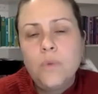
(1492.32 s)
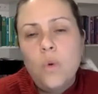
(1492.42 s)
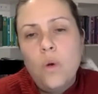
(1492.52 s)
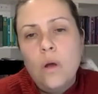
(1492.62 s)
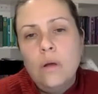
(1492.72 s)

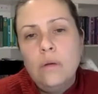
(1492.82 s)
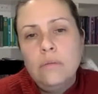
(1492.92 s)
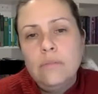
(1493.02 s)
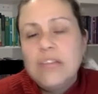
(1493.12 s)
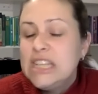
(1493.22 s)
Or
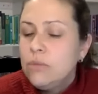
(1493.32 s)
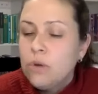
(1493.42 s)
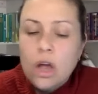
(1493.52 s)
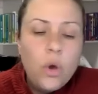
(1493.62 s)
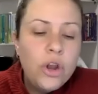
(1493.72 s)
that's it,
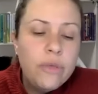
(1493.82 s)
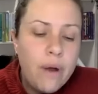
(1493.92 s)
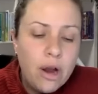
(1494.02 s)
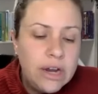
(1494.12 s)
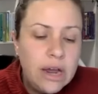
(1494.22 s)
we're not going to the
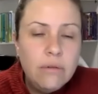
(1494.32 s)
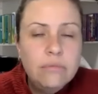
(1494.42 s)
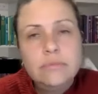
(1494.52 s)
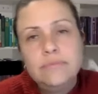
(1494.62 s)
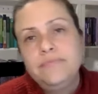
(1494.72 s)
park
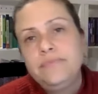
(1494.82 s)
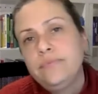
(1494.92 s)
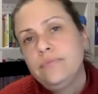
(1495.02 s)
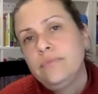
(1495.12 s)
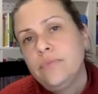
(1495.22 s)
now.
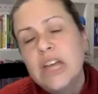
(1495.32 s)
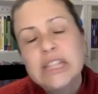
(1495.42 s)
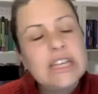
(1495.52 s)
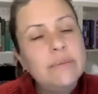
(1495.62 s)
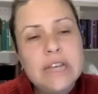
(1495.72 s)

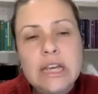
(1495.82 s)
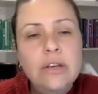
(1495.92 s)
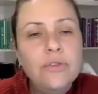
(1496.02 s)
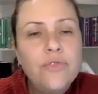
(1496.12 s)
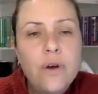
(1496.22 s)
That's it, I'm
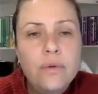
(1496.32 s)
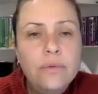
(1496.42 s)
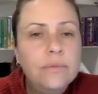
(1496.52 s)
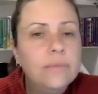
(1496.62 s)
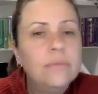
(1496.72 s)
taking your
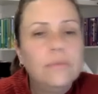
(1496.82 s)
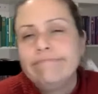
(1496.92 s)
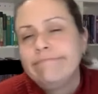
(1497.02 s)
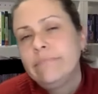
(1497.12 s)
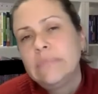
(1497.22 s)
phone.
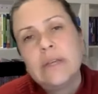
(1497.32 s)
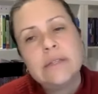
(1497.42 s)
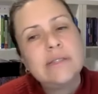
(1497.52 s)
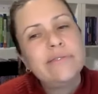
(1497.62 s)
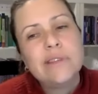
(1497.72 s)

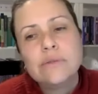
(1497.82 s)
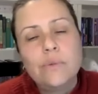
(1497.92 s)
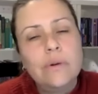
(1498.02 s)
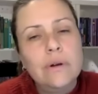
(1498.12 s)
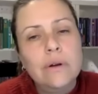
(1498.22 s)
That stuff doesn't
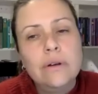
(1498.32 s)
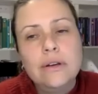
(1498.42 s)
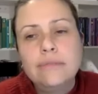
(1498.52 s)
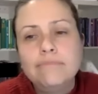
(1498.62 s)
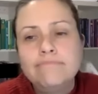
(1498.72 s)
work.